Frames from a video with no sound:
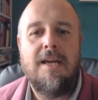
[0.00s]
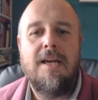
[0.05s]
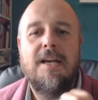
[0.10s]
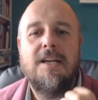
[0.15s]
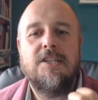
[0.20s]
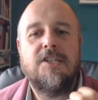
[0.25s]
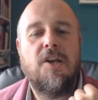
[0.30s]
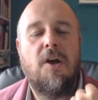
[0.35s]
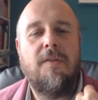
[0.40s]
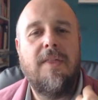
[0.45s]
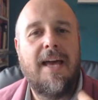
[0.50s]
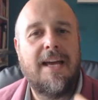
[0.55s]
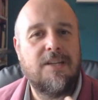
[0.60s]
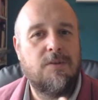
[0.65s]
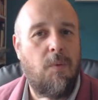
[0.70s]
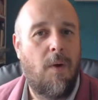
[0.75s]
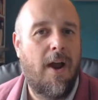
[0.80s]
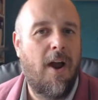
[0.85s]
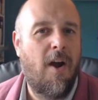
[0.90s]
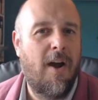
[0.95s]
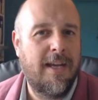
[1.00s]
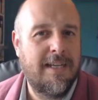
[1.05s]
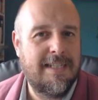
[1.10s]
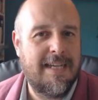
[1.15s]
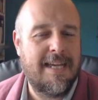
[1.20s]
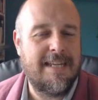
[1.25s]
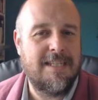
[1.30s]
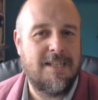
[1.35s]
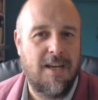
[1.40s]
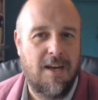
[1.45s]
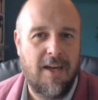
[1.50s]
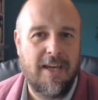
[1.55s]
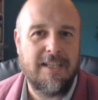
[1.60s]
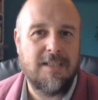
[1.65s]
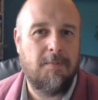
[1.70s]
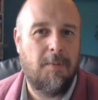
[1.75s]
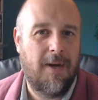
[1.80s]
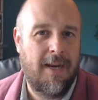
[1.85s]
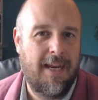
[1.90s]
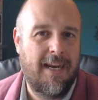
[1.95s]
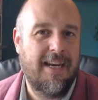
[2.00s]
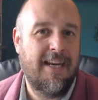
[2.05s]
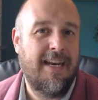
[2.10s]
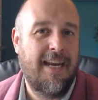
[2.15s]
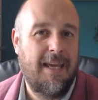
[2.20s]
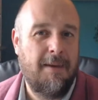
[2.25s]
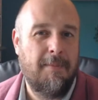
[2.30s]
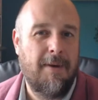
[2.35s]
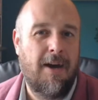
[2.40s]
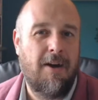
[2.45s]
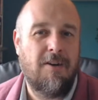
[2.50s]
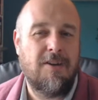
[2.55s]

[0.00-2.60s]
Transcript: So that's why I tend to like to put it in an email,